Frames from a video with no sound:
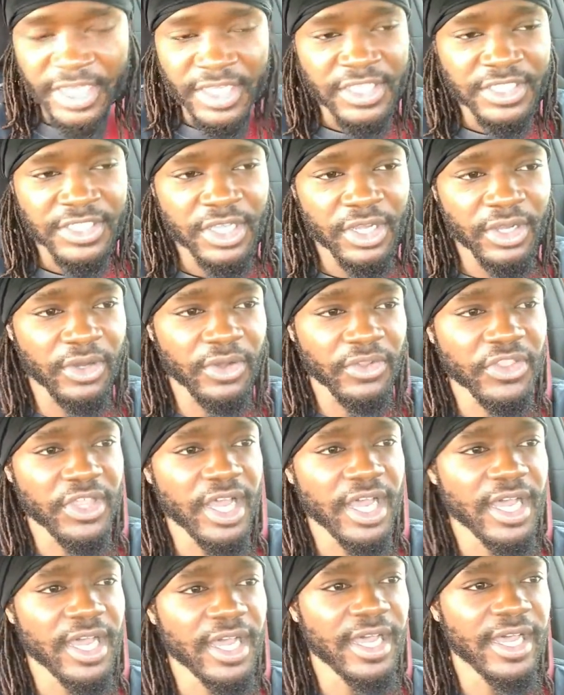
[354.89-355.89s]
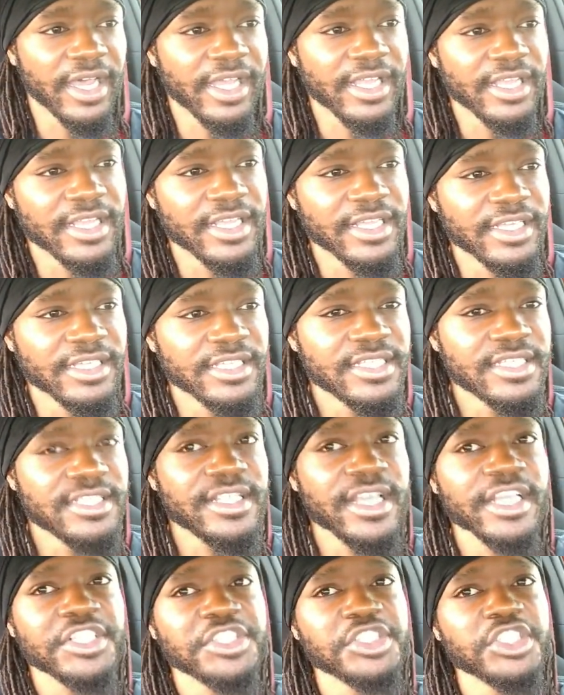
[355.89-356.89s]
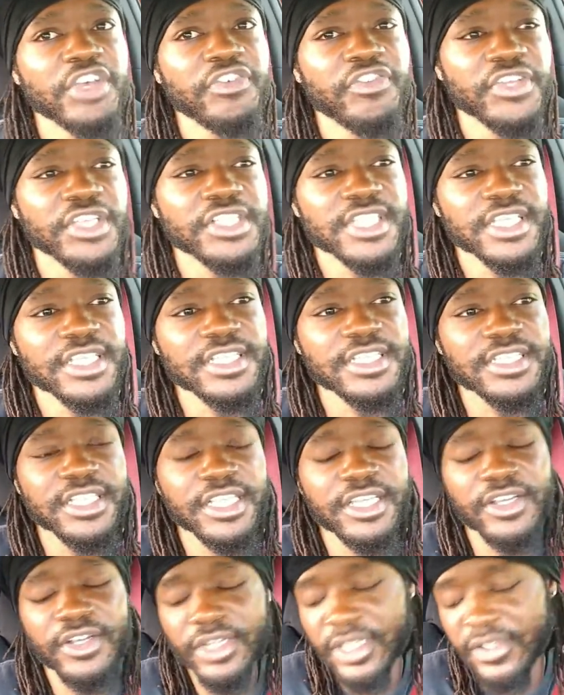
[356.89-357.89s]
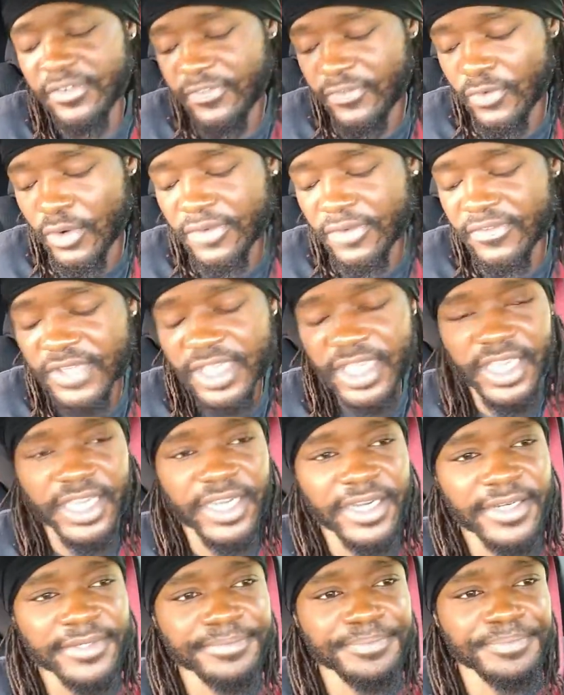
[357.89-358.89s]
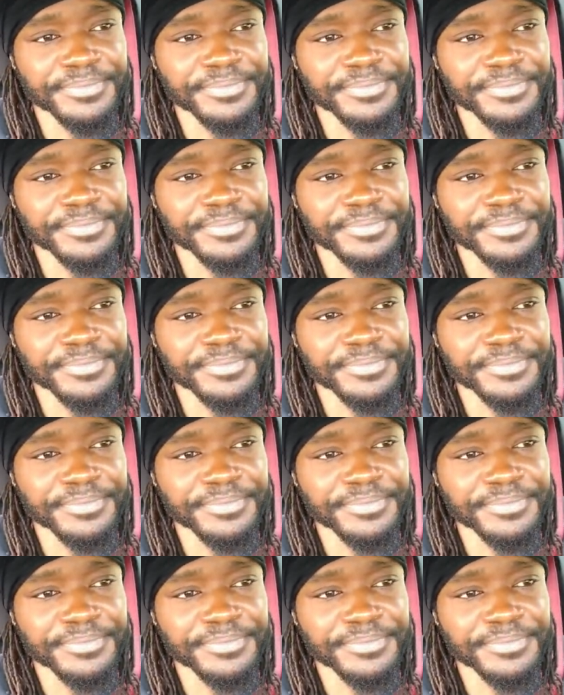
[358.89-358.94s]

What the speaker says: So the stick shift is still in fourth gear.